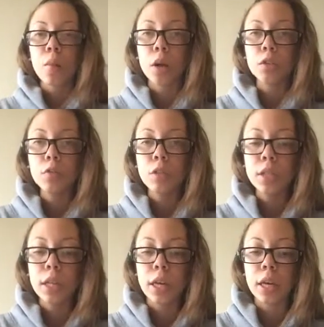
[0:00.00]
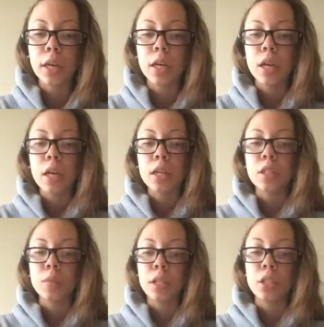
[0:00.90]
Martin Luther King's
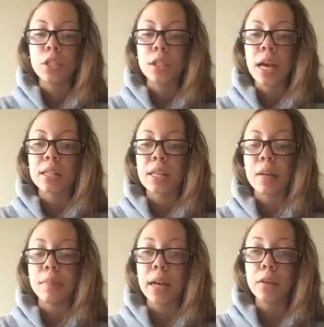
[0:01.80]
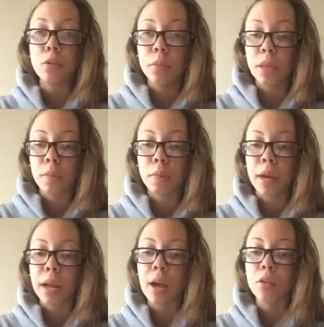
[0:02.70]
speech has an impact on me
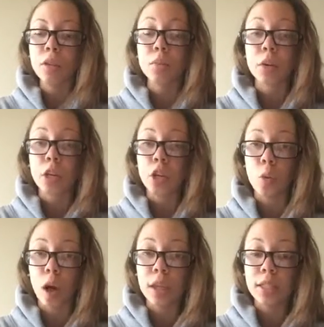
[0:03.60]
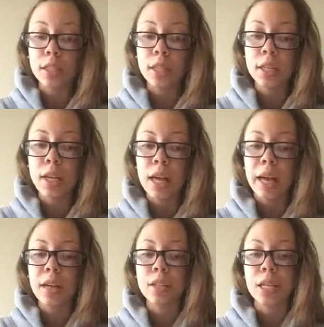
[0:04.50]
by not only bringing equality
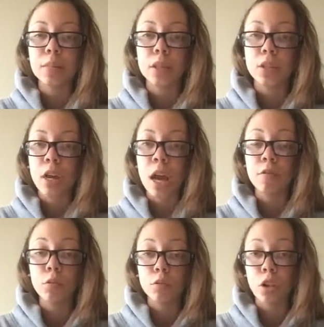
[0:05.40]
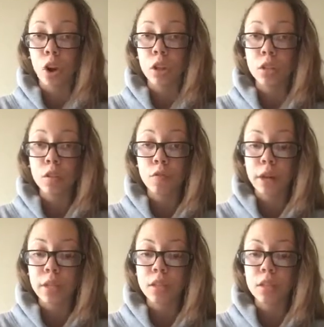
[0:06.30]
and acceptance to everyone regardless of
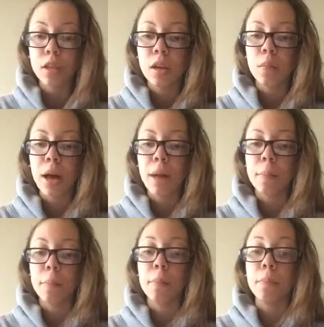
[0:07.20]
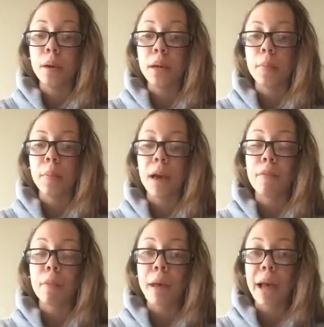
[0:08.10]
race, but by
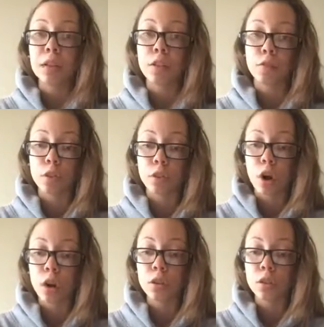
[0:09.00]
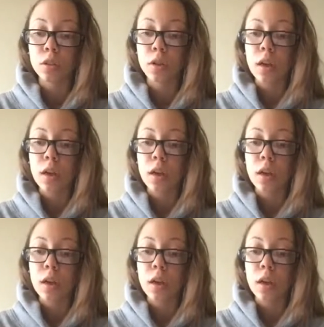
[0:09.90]
having passion for the cause.